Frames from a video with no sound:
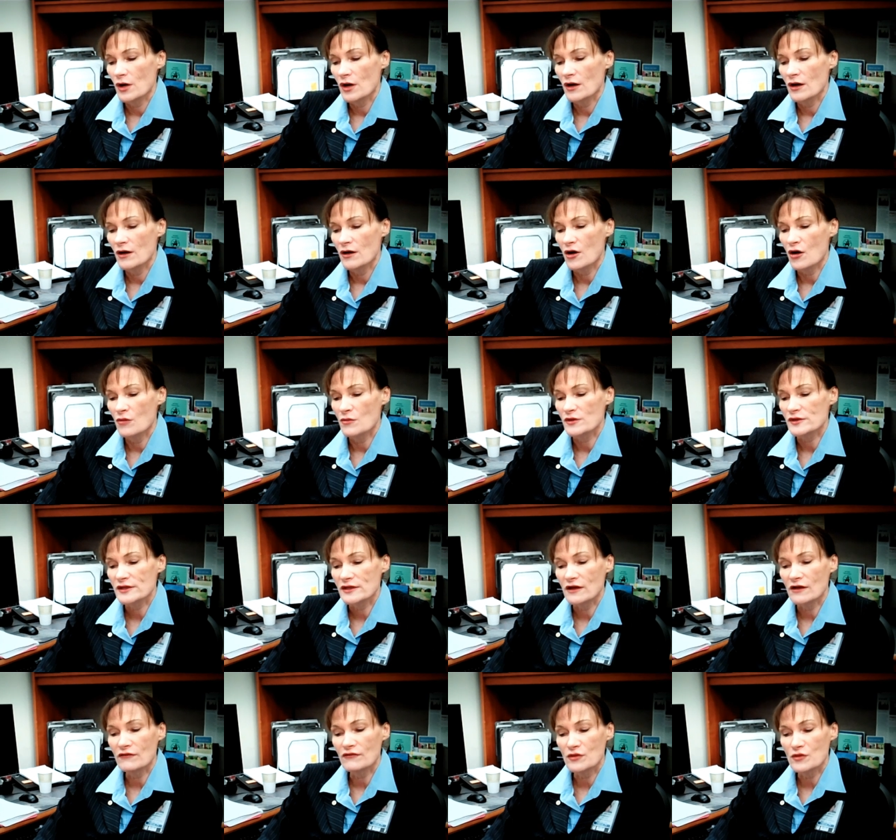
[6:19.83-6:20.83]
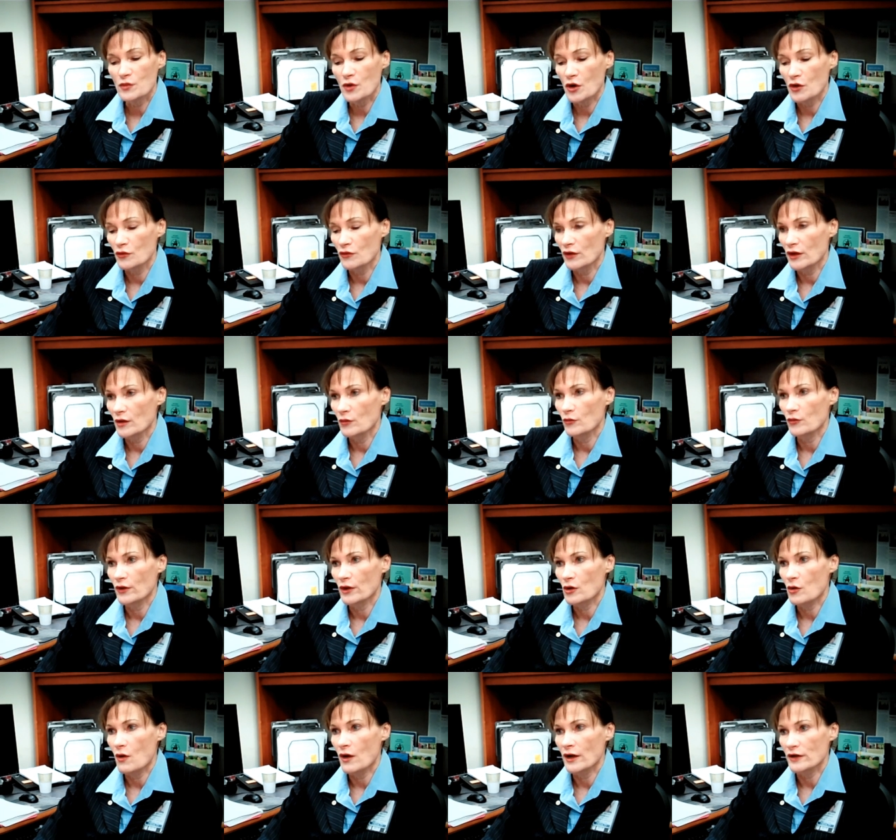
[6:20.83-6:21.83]
uh, almost every program
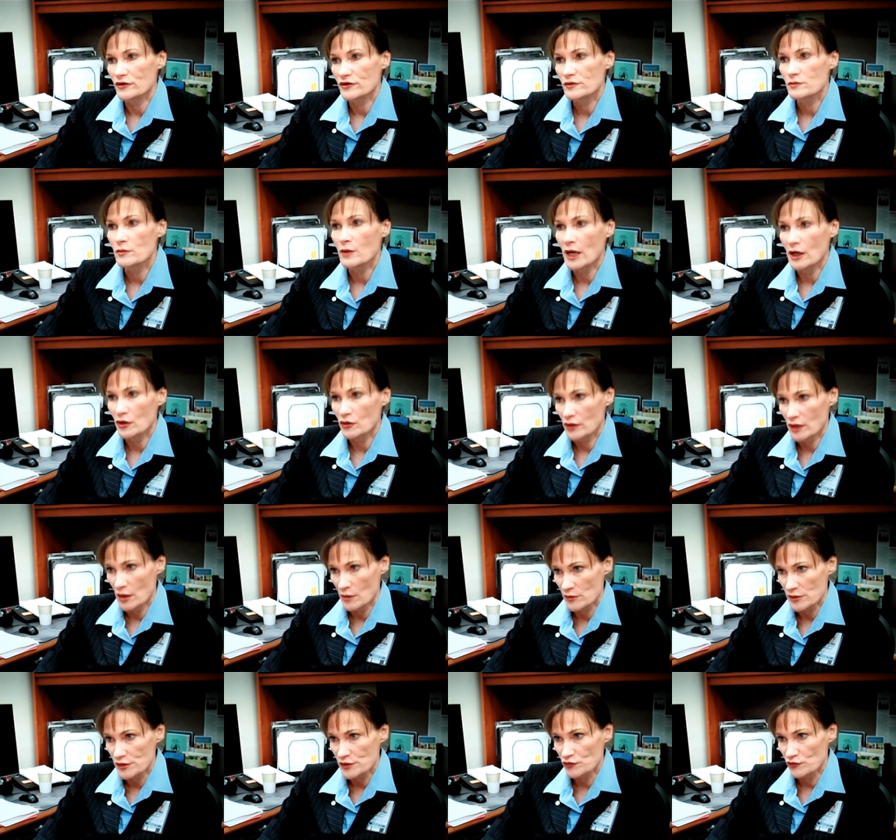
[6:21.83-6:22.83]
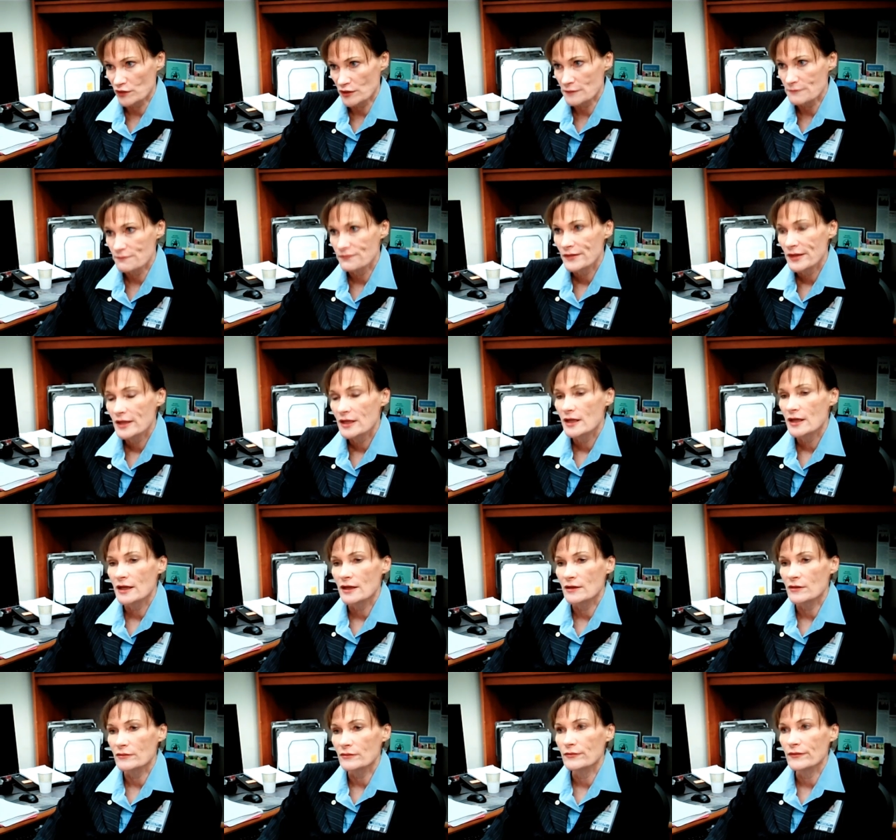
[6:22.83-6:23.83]
requires biochemistry,
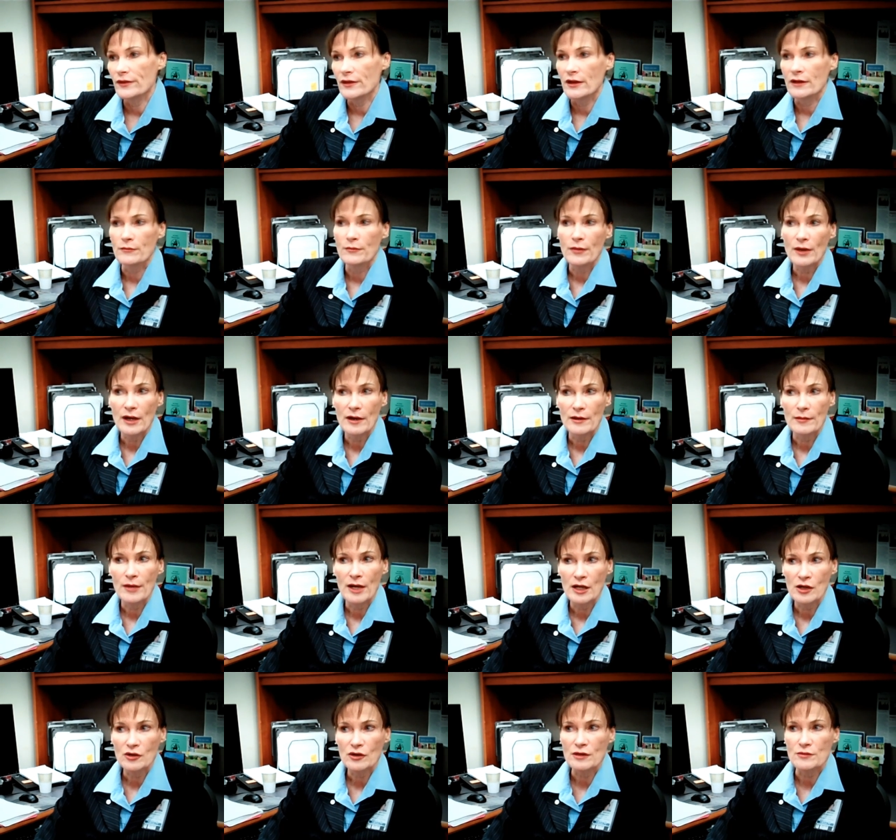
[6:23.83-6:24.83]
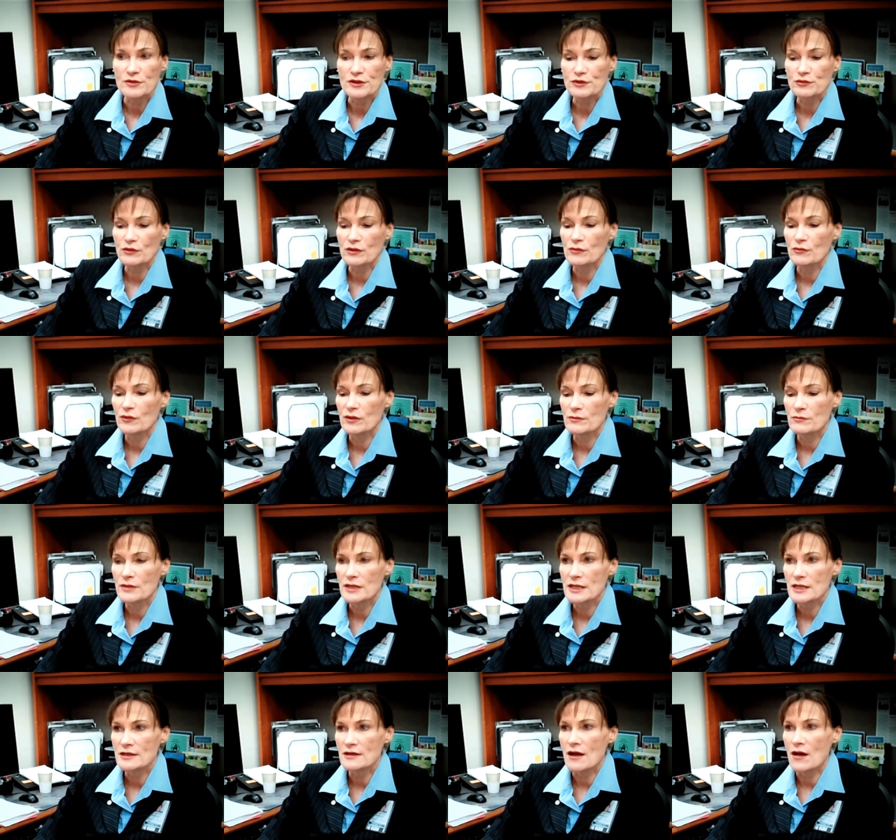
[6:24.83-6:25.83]
and, it, and by biochemistry we
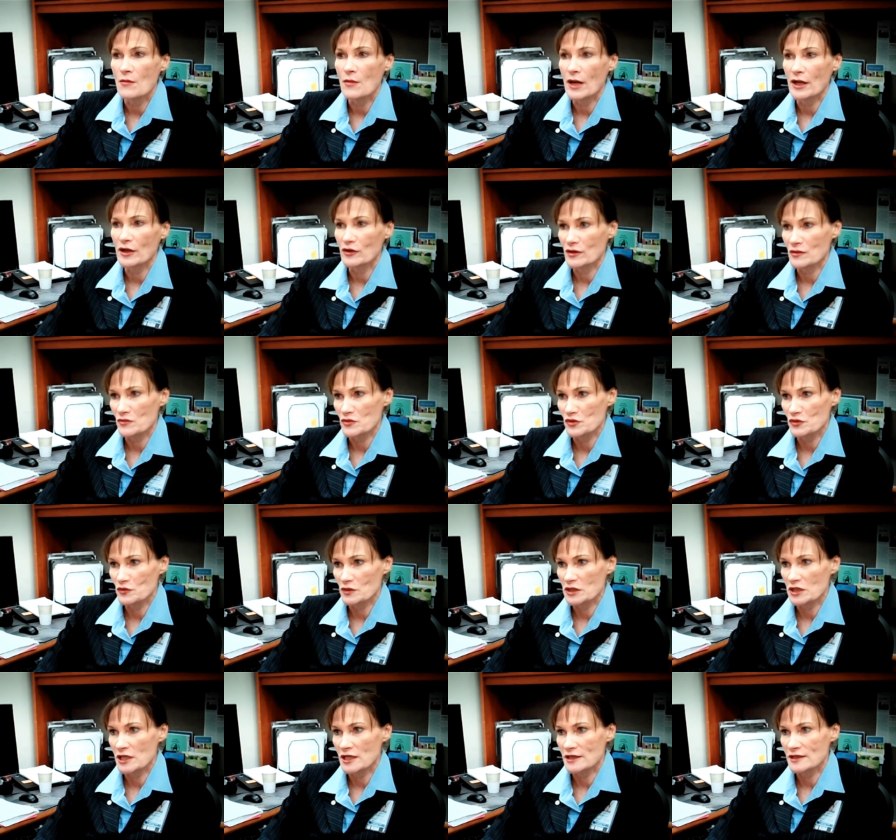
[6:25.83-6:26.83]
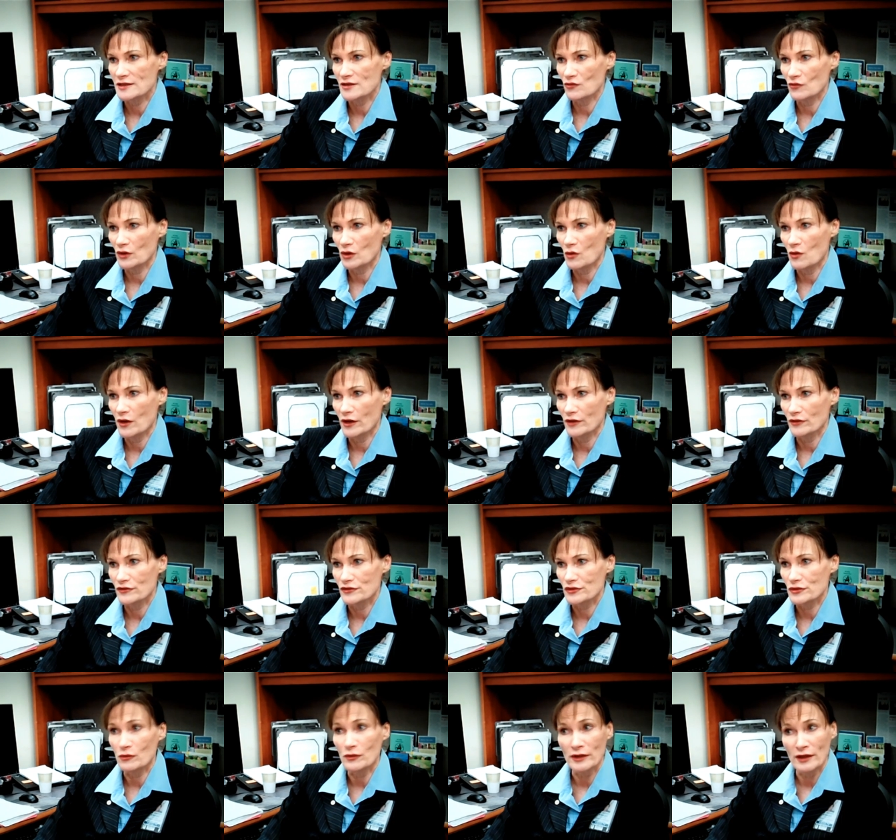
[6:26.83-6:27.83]
mean a biochemistry class that
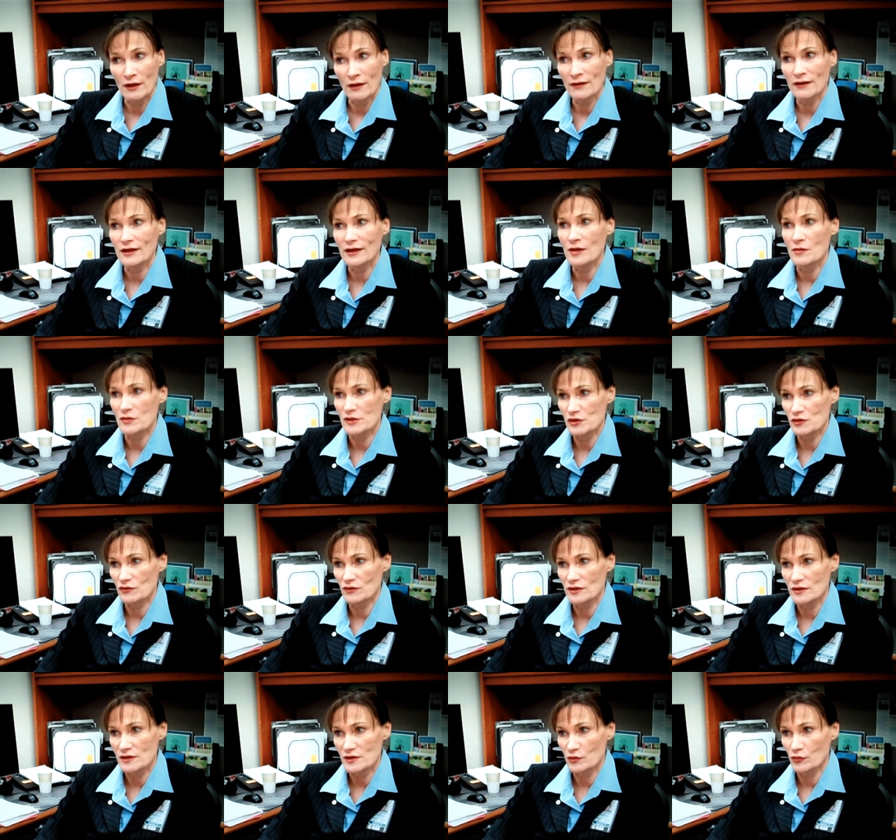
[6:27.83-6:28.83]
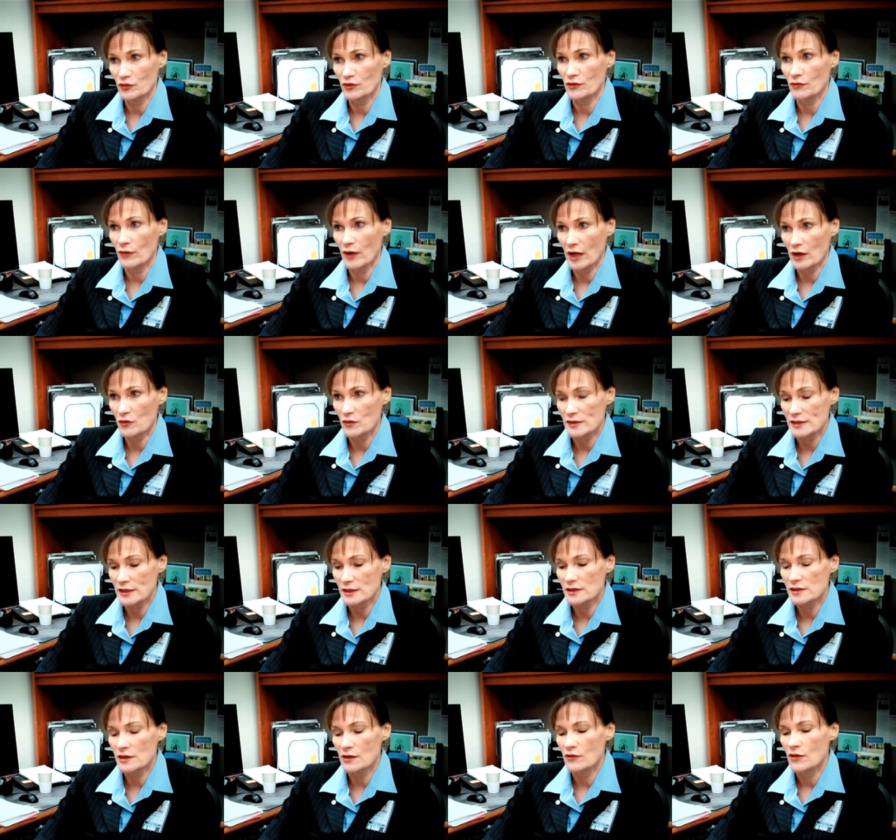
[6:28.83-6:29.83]
requires organic chemistry as a
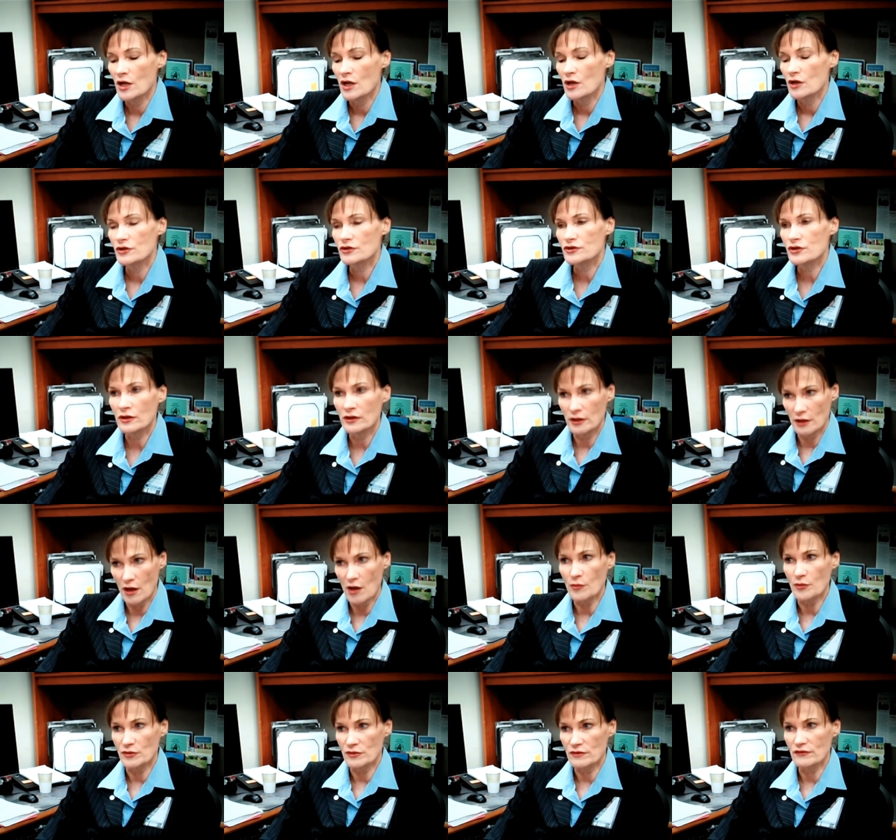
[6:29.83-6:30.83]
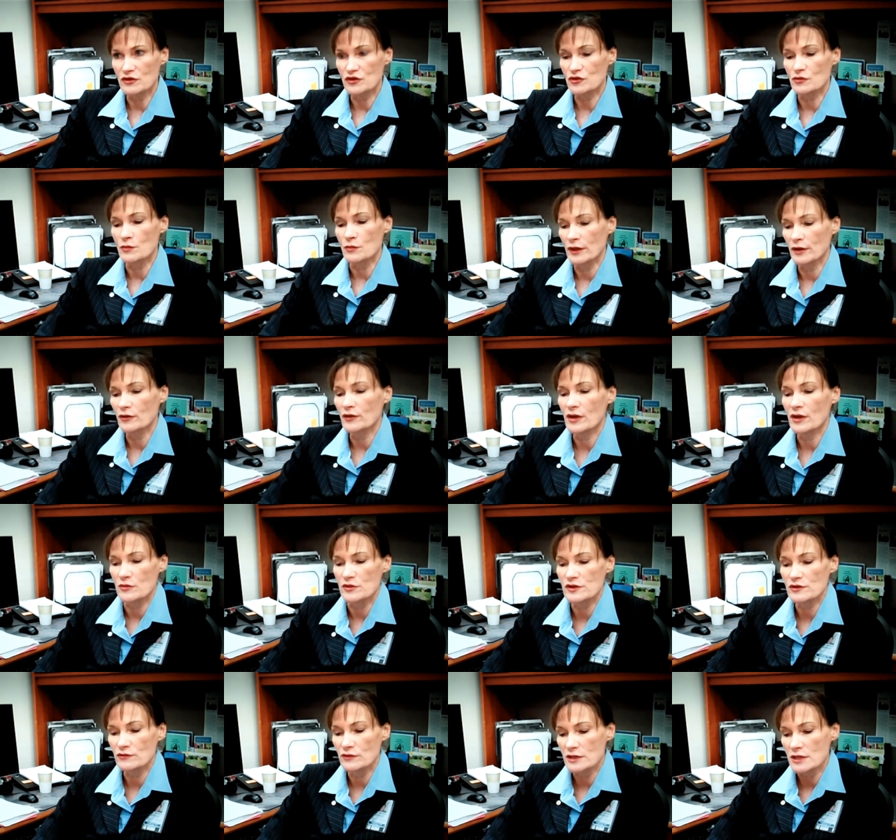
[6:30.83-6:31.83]
prerequisite. So you're talking an upper division
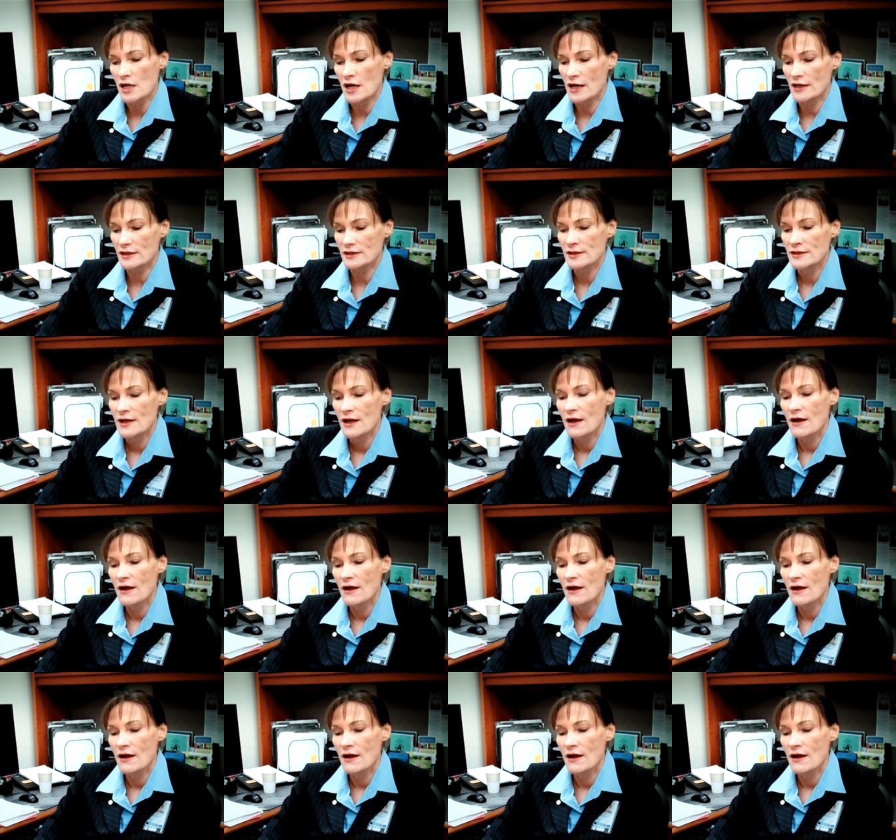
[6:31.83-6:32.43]
biochemistry class,